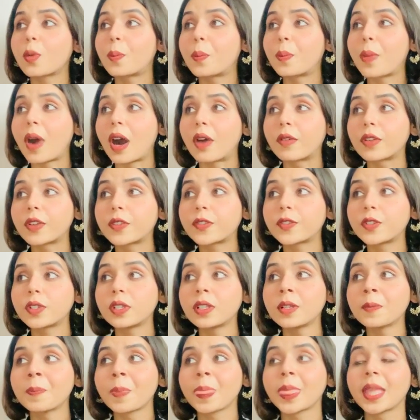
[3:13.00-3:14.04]
powerful
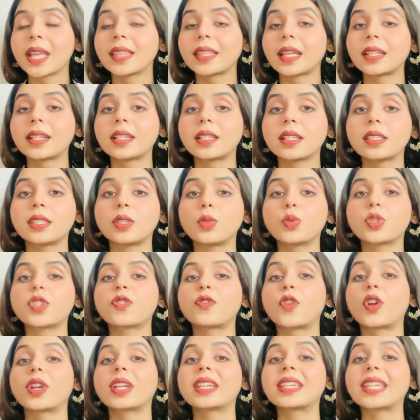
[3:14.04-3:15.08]
that it is used
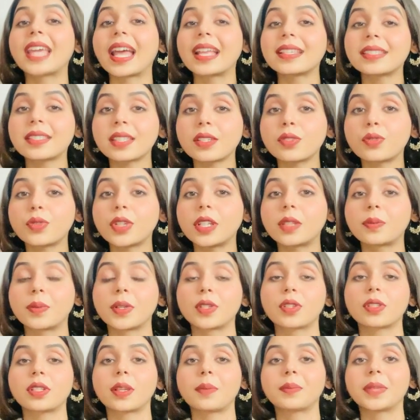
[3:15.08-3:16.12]
for cancer
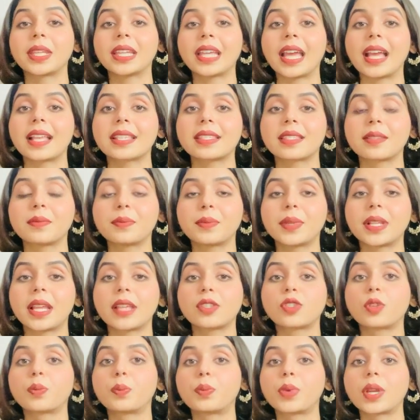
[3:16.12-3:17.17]
treatment. So something as simple
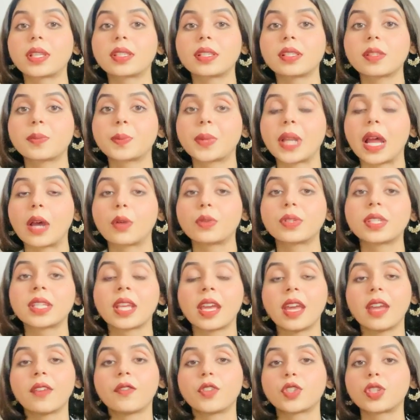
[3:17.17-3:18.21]
as your Brussels sprouts,
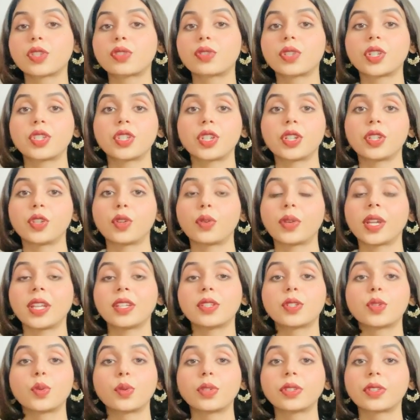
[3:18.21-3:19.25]
which is rich in your
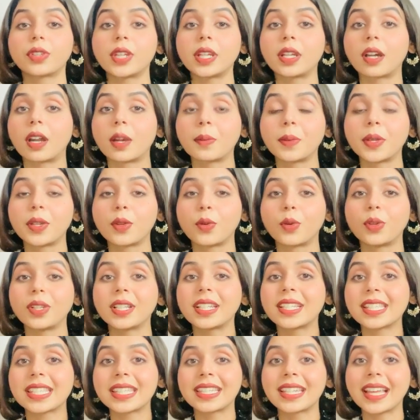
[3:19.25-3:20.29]
indole 3-carbinol,
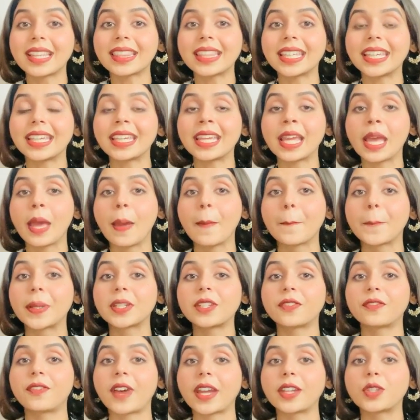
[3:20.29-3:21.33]
it's nothing but
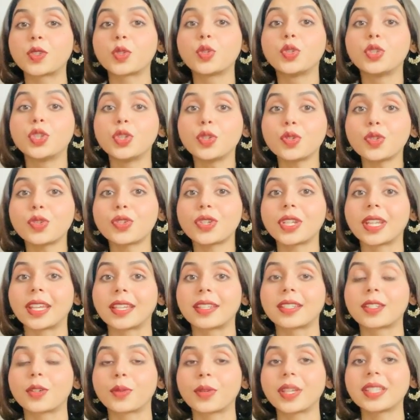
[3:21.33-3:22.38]
a
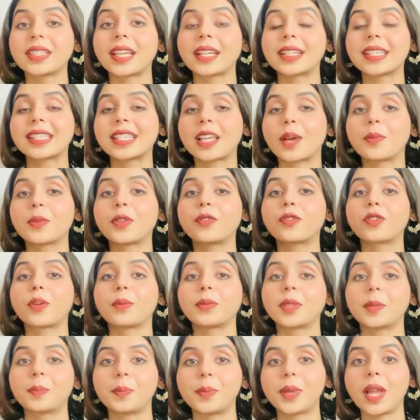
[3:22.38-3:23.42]
phytonutrient, okay, that is coming
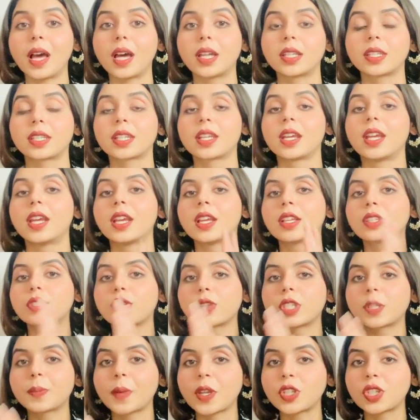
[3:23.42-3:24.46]
from the plant. So
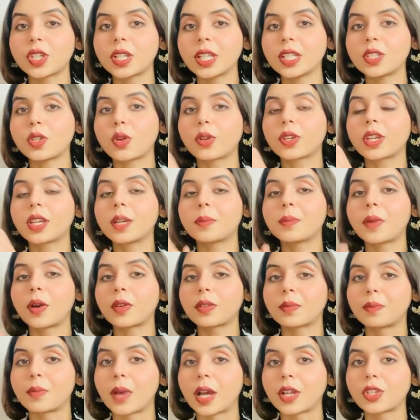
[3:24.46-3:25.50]
especially talking
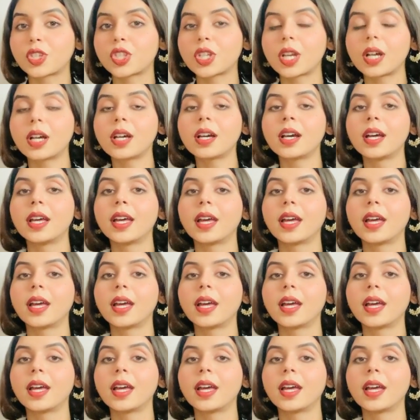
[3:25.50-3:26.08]
about matcha,